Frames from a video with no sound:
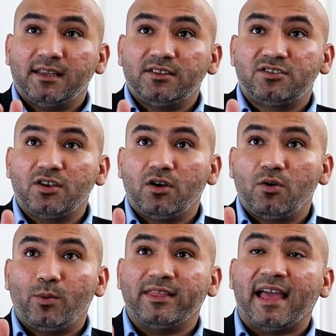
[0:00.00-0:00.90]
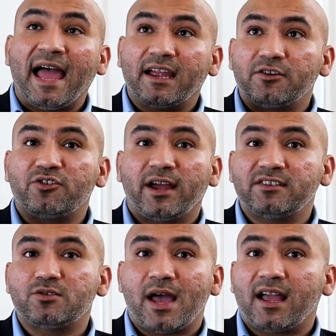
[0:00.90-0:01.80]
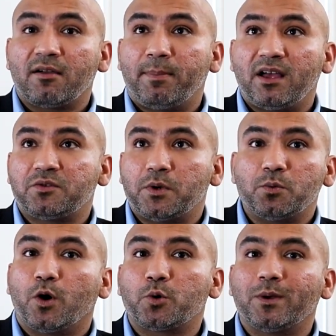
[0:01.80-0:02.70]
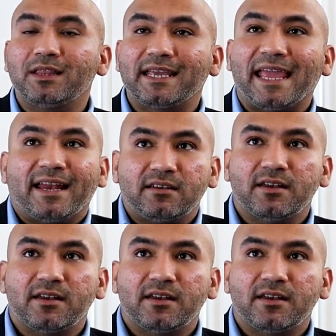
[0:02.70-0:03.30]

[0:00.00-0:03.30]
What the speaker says: So when the hacker tries to hack a password, what will they get?